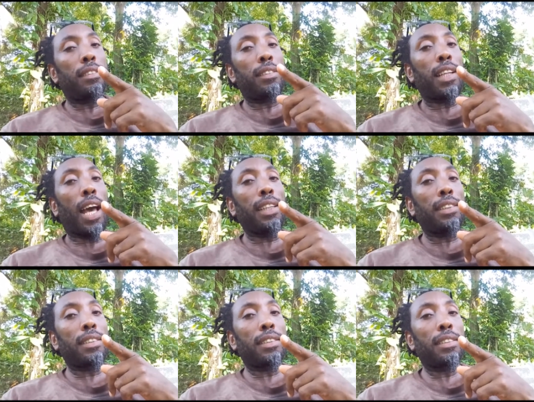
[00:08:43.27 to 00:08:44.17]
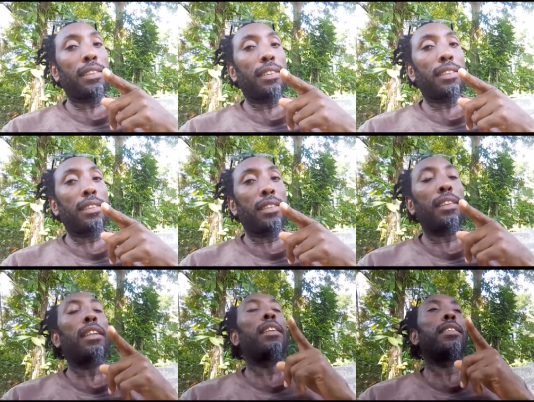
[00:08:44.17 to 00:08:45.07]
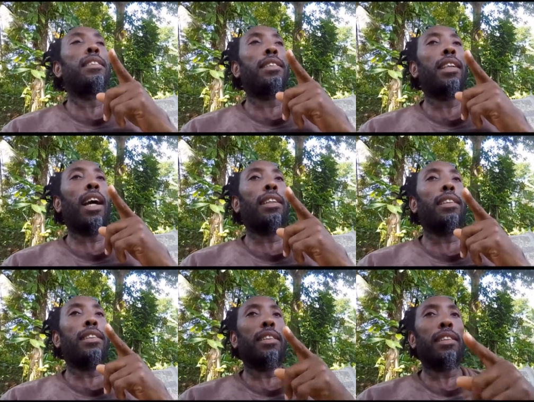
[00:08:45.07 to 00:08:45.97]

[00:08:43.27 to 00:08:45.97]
sight sight